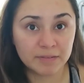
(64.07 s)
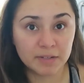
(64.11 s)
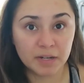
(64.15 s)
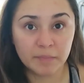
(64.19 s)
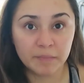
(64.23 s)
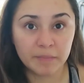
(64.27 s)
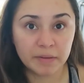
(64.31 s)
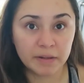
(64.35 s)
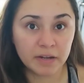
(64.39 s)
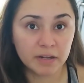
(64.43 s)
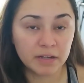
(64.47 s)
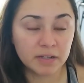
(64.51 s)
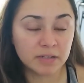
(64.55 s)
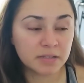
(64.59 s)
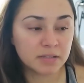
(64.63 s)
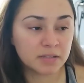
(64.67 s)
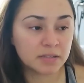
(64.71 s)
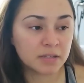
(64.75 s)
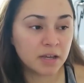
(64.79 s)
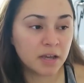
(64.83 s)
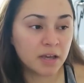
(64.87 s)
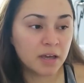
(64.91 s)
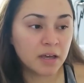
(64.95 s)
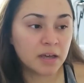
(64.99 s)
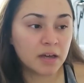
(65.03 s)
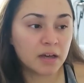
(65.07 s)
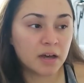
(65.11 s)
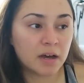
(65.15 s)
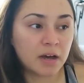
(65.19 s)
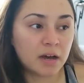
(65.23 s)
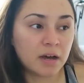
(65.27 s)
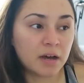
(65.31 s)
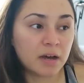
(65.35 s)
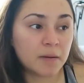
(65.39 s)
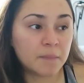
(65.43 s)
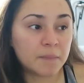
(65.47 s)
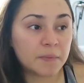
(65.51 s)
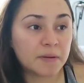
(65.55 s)
ten minutes
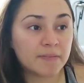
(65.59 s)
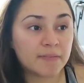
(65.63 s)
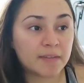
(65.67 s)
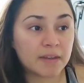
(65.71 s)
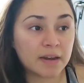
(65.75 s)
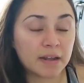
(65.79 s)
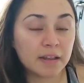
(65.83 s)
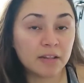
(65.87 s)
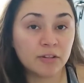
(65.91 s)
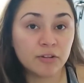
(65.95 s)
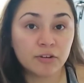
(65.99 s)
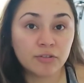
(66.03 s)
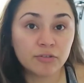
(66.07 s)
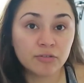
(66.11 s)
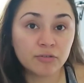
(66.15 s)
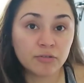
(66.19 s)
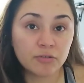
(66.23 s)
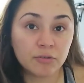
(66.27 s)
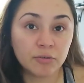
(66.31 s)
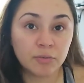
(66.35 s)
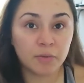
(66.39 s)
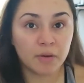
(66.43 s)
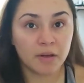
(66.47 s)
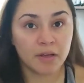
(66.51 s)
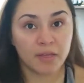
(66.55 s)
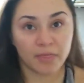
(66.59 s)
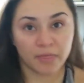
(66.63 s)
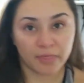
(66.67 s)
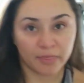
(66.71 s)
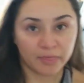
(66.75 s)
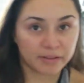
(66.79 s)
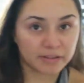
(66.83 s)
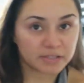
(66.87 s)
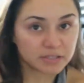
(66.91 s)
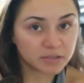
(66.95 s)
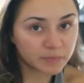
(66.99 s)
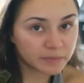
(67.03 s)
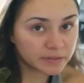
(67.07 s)
um, and then I looked through
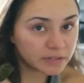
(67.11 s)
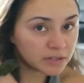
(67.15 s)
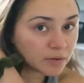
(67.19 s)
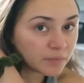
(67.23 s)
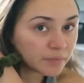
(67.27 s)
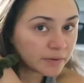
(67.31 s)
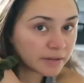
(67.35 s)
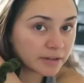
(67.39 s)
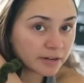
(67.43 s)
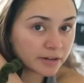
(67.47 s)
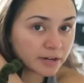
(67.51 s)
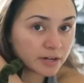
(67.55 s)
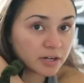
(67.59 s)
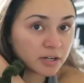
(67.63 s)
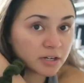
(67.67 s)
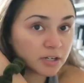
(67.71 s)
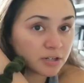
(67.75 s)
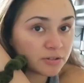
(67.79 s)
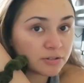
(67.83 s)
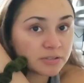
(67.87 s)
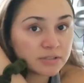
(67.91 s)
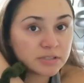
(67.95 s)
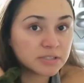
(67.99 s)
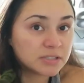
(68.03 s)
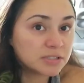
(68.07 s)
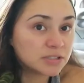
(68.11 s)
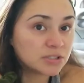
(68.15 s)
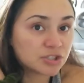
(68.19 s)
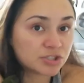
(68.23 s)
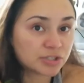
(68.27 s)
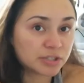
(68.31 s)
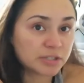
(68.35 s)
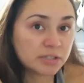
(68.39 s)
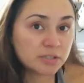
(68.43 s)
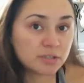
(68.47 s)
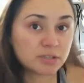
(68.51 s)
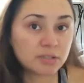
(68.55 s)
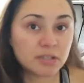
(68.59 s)
this window here and you can see
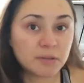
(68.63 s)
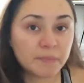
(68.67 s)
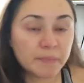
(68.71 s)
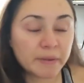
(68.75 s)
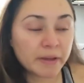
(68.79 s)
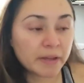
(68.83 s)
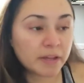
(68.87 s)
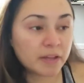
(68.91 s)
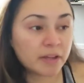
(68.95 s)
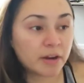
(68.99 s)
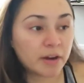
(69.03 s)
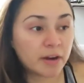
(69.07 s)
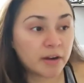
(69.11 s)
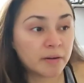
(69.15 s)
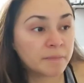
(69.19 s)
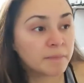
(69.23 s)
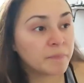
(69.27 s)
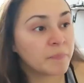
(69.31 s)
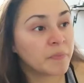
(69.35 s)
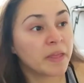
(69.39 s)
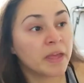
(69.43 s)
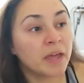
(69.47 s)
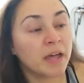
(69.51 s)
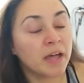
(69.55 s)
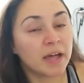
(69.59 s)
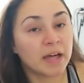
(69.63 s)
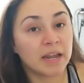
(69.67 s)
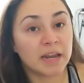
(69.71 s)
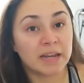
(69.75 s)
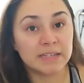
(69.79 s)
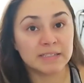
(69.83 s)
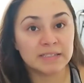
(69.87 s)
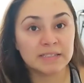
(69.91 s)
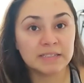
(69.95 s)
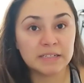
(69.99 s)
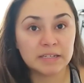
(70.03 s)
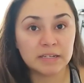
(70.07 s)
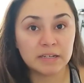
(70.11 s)
straight into the backyard and I
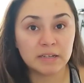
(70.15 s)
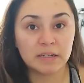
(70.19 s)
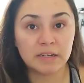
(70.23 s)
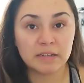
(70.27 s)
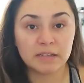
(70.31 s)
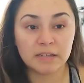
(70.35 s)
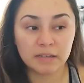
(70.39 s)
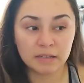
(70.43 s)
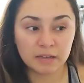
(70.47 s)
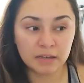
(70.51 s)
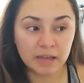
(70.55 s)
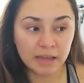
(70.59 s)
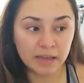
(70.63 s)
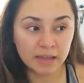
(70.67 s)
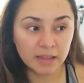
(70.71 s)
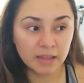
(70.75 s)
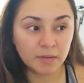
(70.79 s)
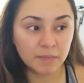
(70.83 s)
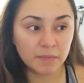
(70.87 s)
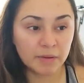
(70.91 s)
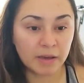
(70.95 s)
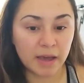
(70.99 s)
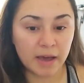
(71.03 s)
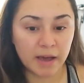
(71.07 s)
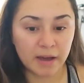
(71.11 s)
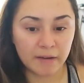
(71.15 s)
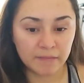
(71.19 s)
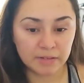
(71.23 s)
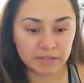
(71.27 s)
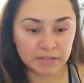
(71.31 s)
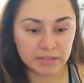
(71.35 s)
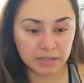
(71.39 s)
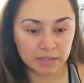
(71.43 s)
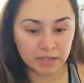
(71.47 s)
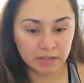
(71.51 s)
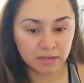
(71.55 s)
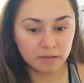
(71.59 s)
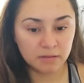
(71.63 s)
seen the gate that we have is
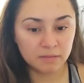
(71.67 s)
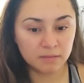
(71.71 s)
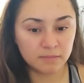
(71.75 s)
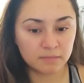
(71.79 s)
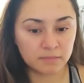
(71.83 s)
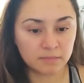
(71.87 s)
like